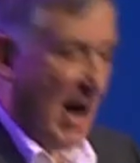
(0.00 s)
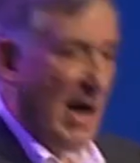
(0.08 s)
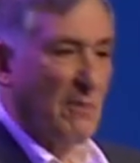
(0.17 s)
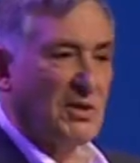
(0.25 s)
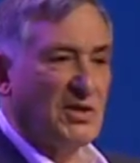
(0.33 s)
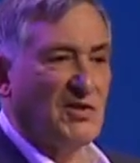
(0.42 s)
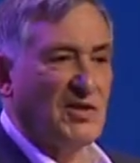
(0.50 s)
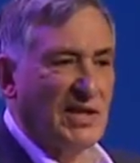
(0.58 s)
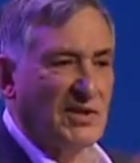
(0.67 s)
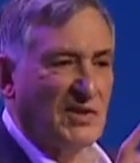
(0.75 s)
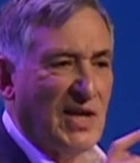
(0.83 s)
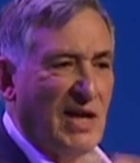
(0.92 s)
I was a
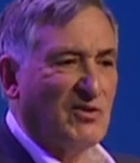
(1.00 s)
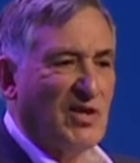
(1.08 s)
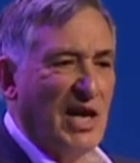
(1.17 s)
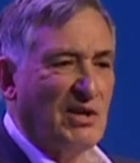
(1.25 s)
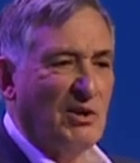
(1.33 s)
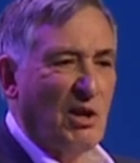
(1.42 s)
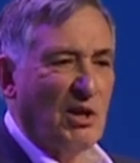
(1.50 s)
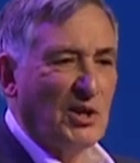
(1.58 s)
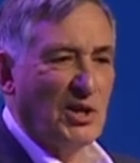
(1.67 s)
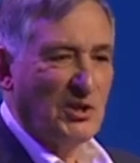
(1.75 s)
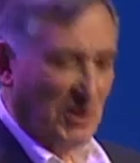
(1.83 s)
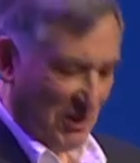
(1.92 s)
textile
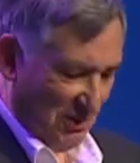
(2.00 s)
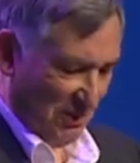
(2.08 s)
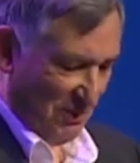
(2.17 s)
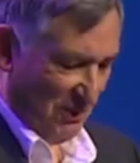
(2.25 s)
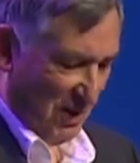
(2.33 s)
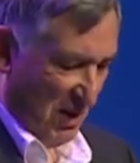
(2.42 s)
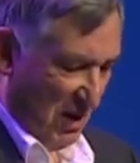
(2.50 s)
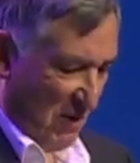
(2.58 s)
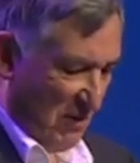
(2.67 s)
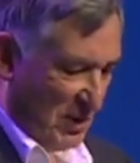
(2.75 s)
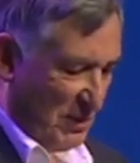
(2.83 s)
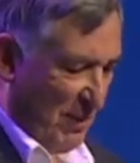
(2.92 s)
technologist
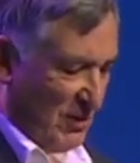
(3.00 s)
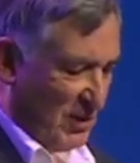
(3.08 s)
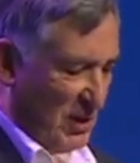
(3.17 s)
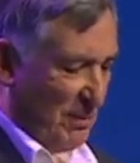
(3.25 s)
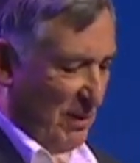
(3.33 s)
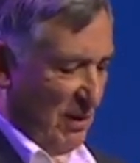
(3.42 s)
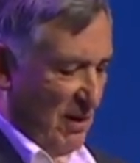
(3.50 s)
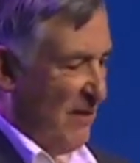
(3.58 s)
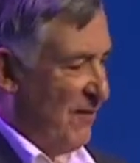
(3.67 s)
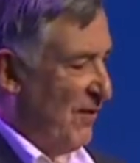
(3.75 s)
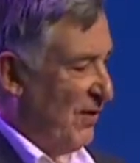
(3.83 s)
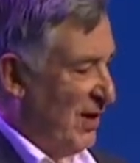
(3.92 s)
responsible
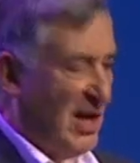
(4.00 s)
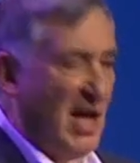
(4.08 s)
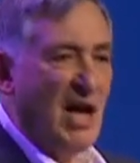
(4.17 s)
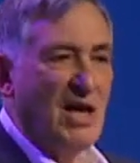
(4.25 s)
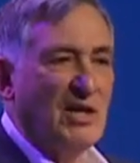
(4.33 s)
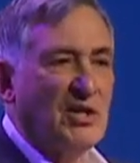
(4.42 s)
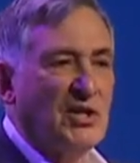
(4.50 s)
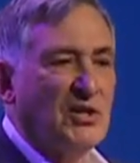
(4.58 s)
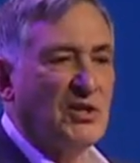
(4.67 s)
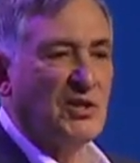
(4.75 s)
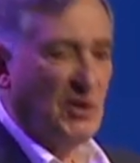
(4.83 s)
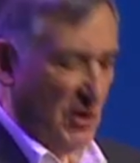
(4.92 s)
for the
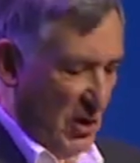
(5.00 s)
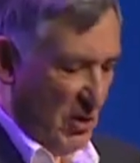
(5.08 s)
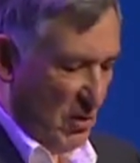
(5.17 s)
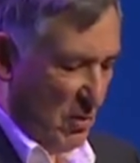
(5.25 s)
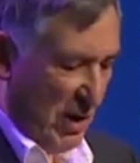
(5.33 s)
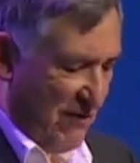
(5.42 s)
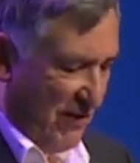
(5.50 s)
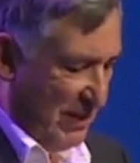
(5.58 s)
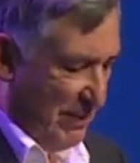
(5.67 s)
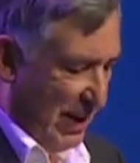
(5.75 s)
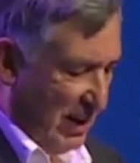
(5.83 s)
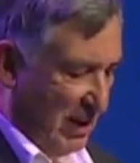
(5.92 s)
largest new
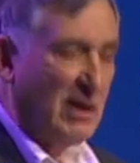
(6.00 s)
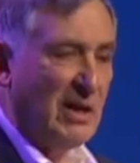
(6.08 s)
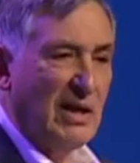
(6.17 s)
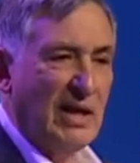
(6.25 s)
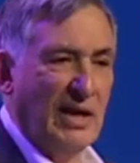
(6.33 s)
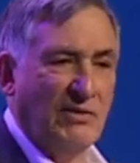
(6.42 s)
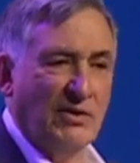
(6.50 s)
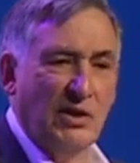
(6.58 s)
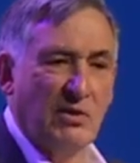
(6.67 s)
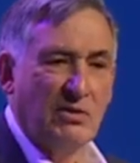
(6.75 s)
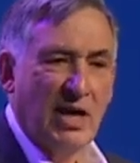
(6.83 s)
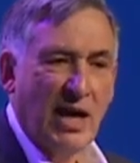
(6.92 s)
weaving mill in
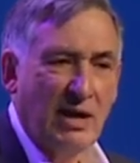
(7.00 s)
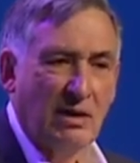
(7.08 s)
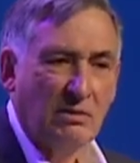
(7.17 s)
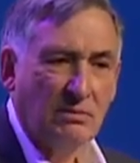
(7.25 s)
the UK.